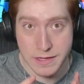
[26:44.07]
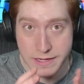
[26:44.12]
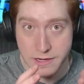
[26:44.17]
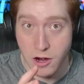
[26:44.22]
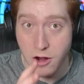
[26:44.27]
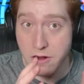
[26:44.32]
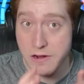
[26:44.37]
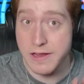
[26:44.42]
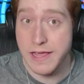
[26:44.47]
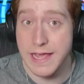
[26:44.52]
like
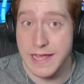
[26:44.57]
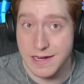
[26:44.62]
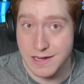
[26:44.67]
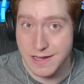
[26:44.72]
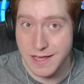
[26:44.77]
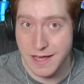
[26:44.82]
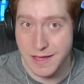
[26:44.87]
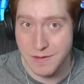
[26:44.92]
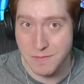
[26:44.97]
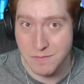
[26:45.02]
arcade
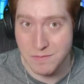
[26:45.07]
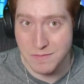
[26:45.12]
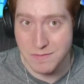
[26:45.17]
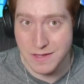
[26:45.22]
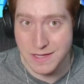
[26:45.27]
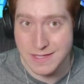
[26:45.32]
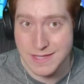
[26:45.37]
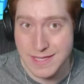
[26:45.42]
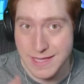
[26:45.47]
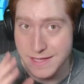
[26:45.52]
game,
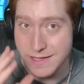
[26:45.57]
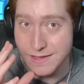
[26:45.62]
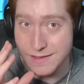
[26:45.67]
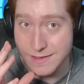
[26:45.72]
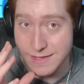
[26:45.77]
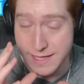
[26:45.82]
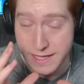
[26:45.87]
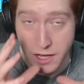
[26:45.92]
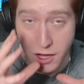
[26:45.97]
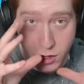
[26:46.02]
like
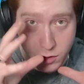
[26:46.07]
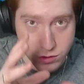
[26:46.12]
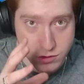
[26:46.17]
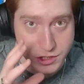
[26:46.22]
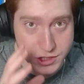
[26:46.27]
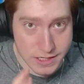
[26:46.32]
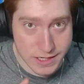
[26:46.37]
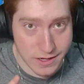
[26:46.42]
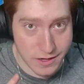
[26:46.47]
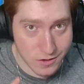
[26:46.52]
the
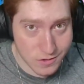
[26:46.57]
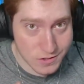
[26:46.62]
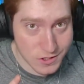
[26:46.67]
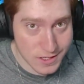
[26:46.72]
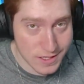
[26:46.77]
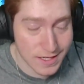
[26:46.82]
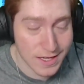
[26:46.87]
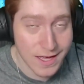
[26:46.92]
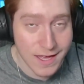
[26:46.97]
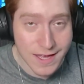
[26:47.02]

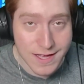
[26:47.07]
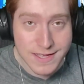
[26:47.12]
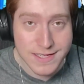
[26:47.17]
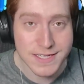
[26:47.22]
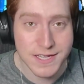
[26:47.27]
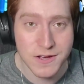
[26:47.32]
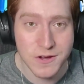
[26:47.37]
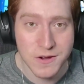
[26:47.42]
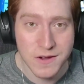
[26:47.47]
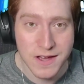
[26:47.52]
OG.
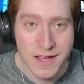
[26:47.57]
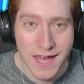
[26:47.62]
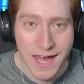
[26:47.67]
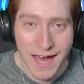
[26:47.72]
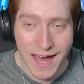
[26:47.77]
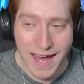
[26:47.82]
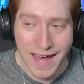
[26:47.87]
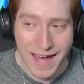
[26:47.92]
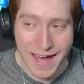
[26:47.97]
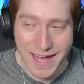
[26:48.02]
So
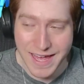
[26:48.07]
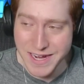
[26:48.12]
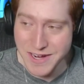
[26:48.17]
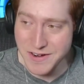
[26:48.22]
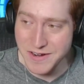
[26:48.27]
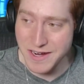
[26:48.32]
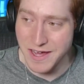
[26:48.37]
I don't